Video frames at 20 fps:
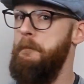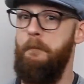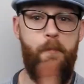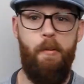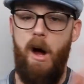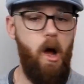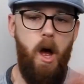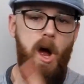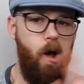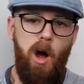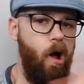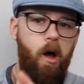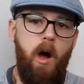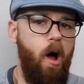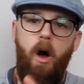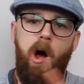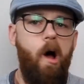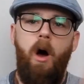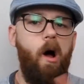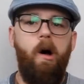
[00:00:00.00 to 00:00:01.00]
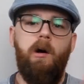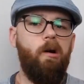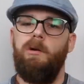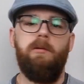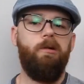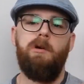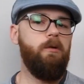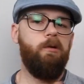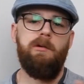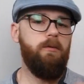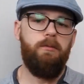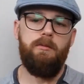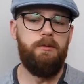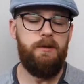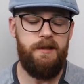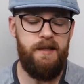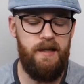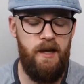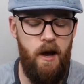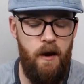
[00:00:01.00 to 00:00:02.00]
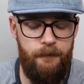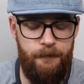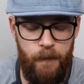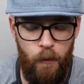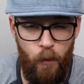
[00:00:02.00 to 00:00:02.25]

bouncing off